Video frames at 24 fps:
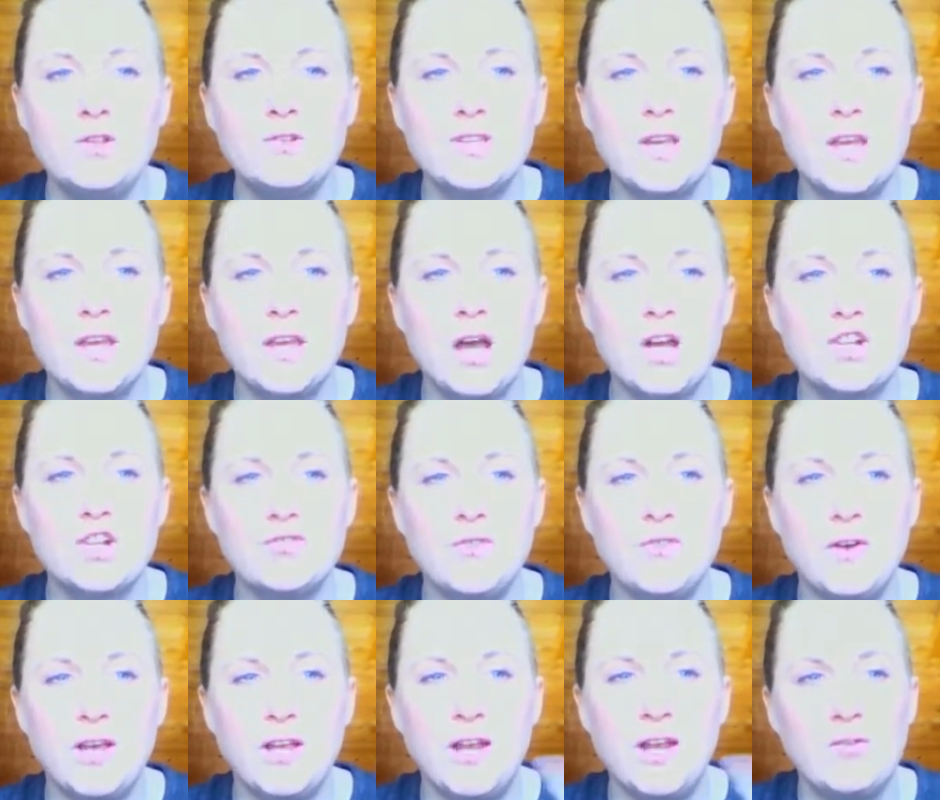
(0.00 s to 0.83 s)
and you say,
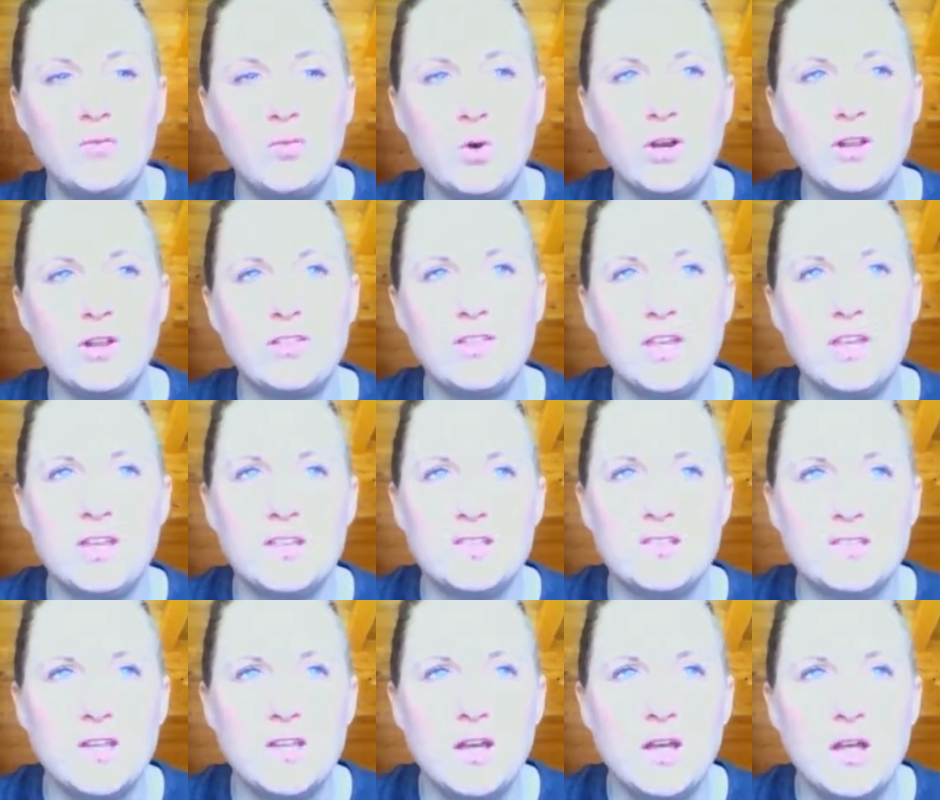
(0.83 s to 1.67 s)
gosh, if I could have one of
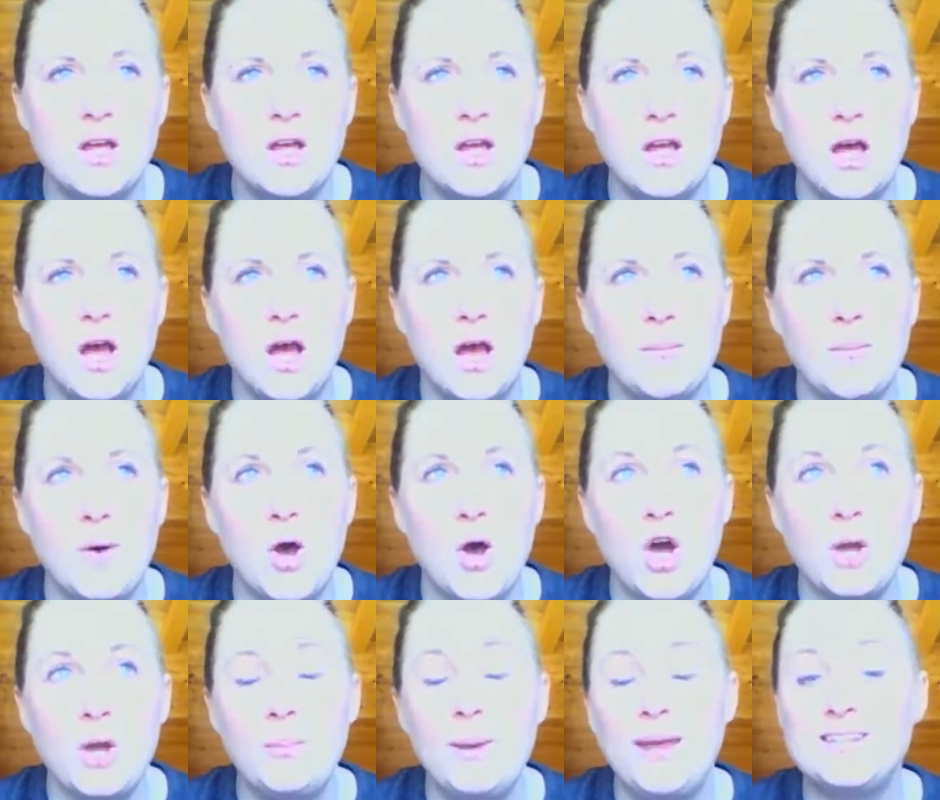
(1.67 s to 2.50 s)
these
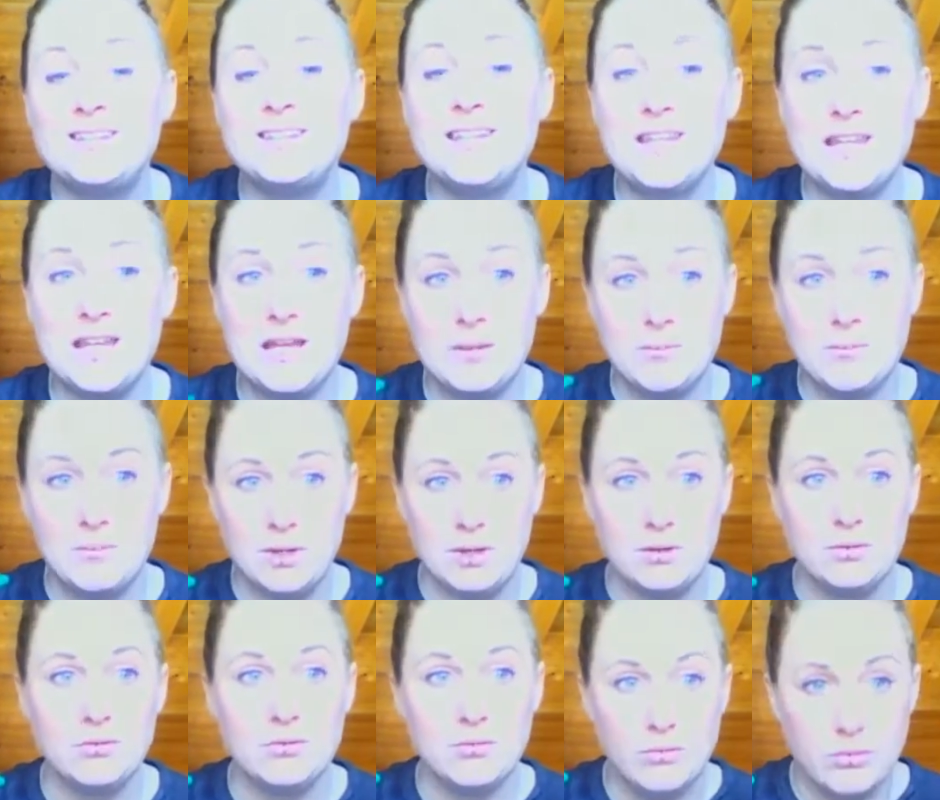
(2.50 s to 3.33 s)
on my
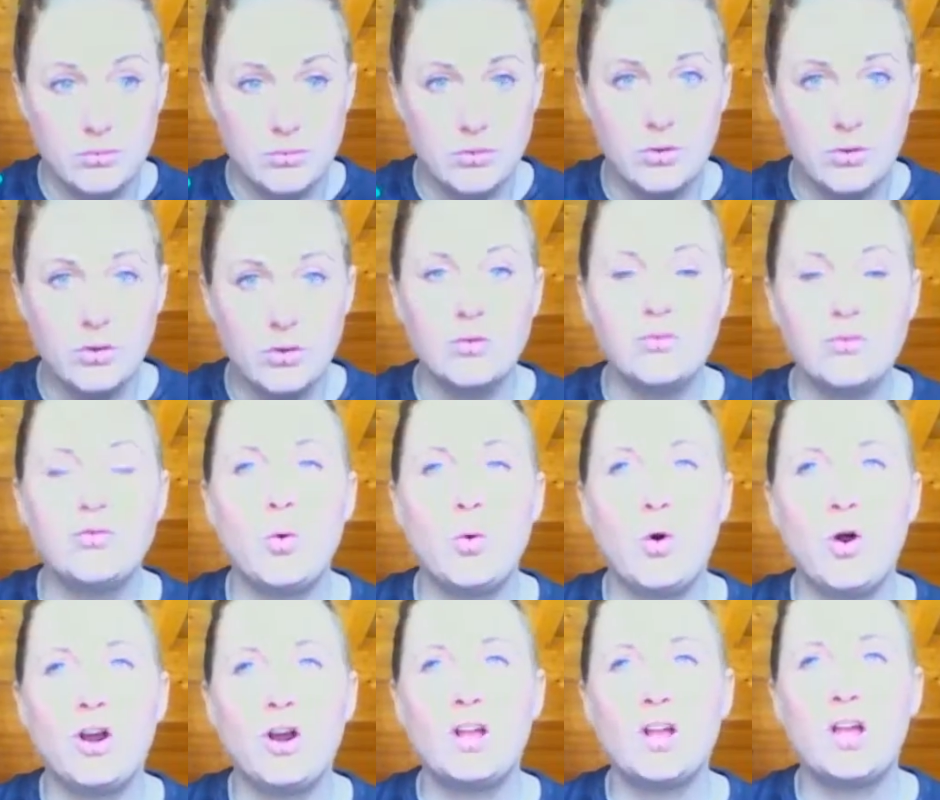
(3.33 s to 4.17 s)
team
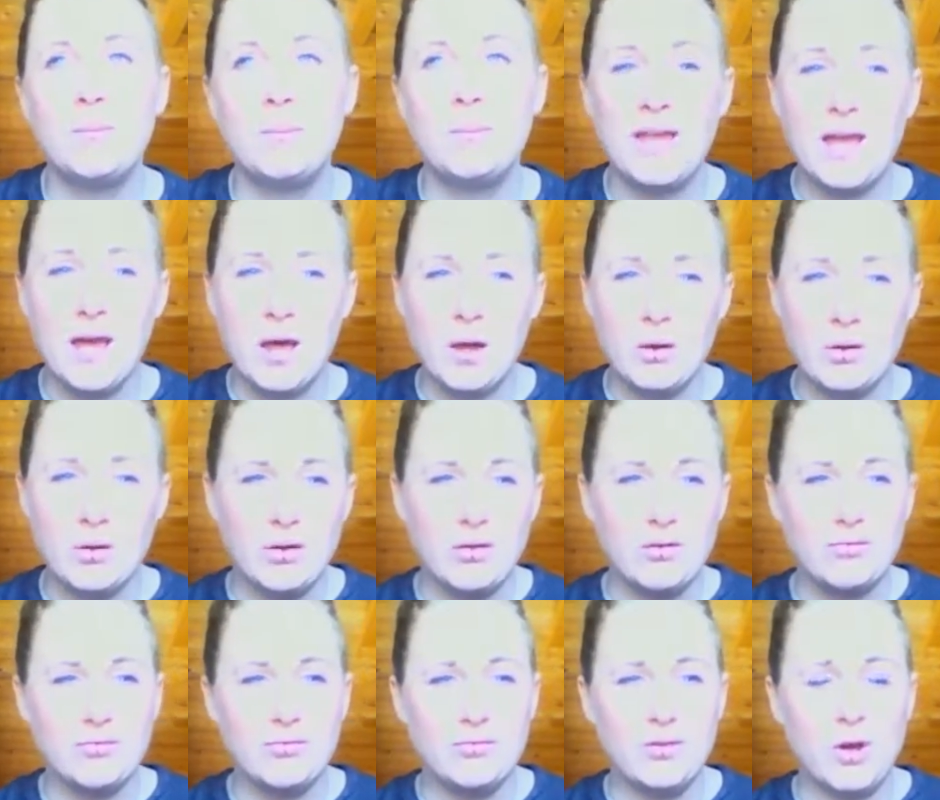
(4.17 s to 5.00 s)
for coming
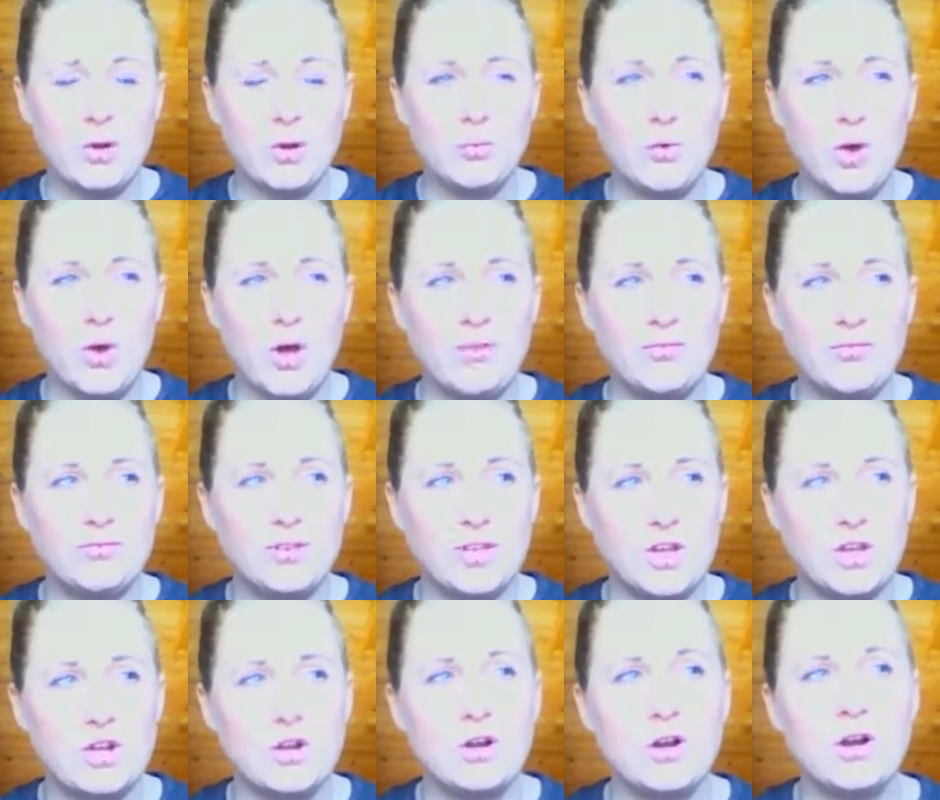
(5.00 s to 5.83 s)
out of a
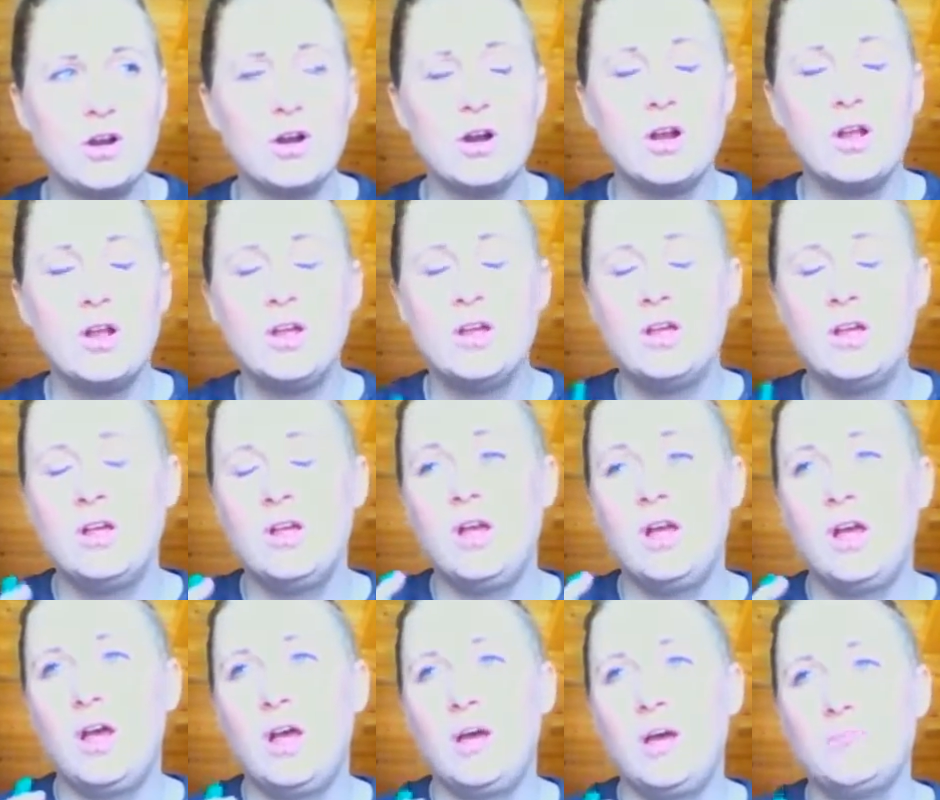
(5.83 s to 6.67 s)
rough year,
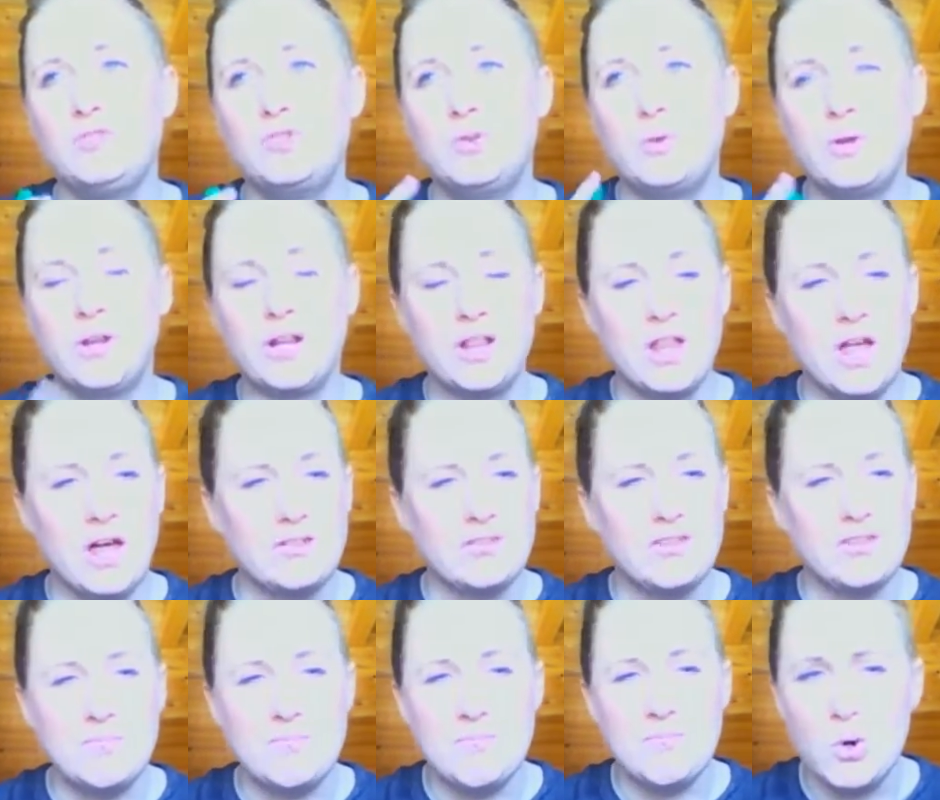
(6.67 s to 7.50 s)
I'm doing a
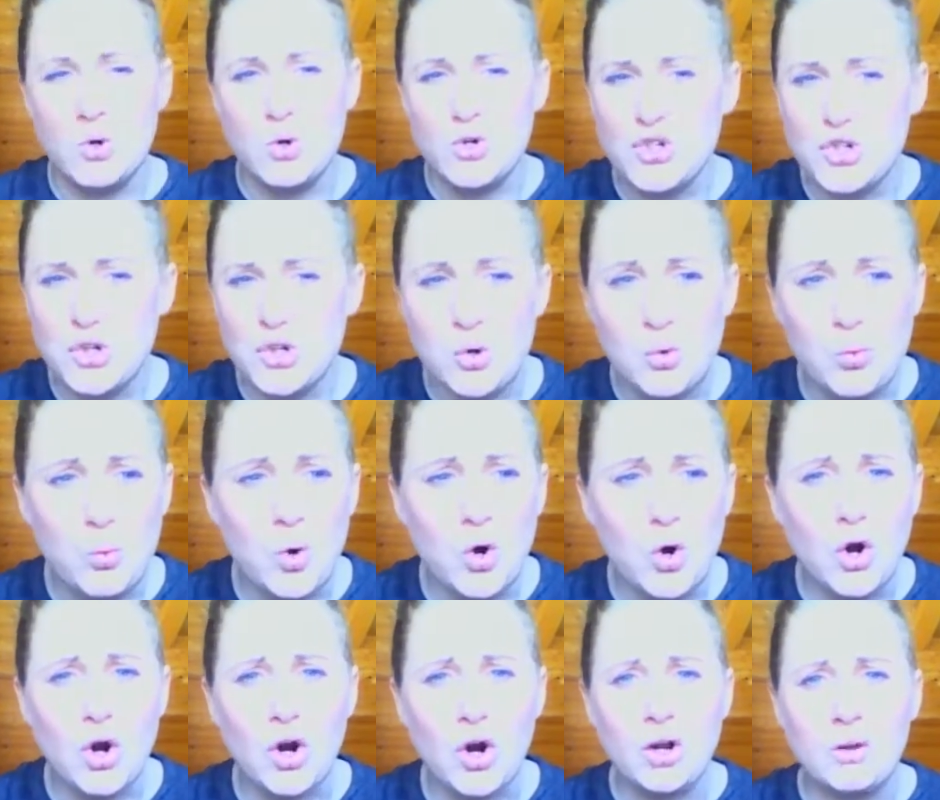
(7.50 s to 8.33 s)
lot of
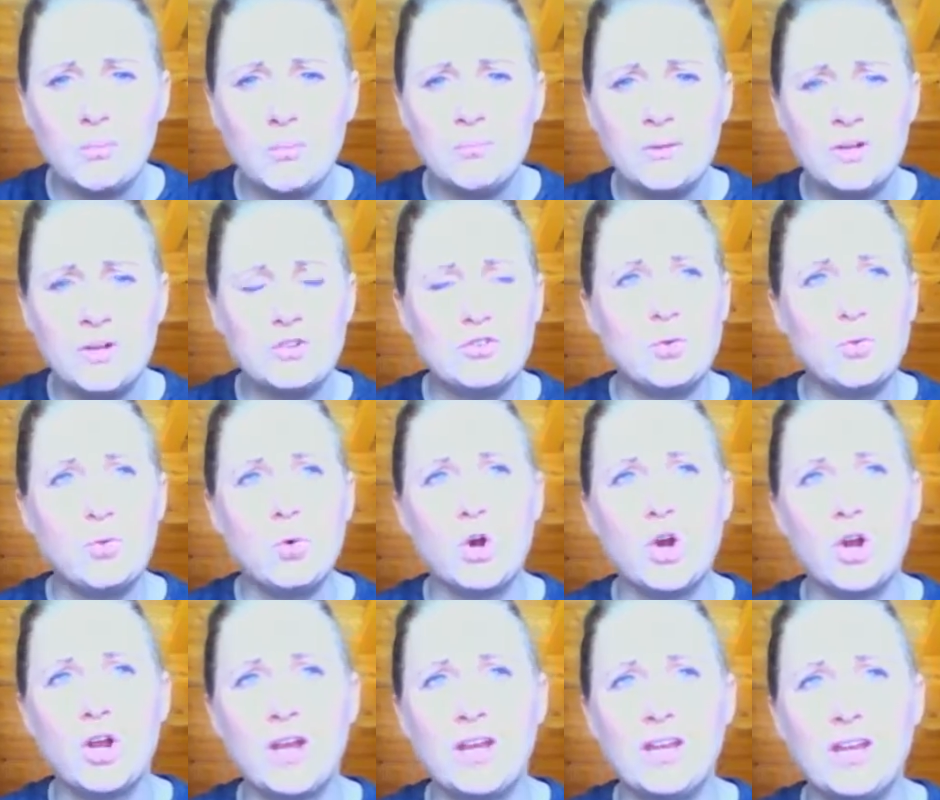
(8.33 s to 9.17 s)
emotional work,
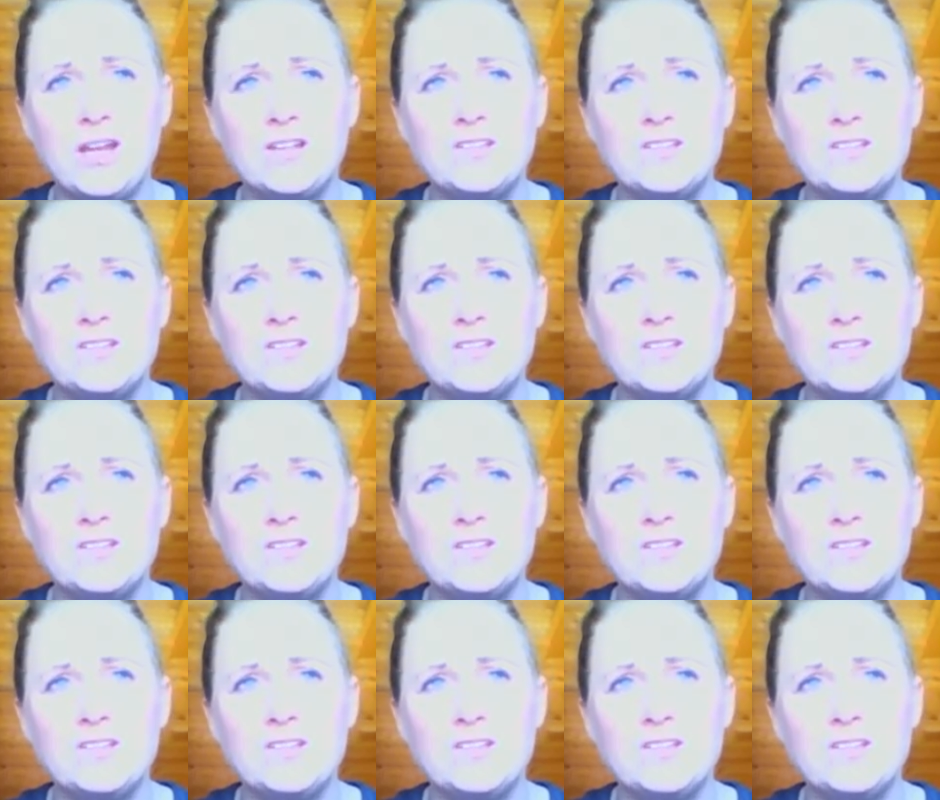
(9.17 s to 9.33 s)
mental work.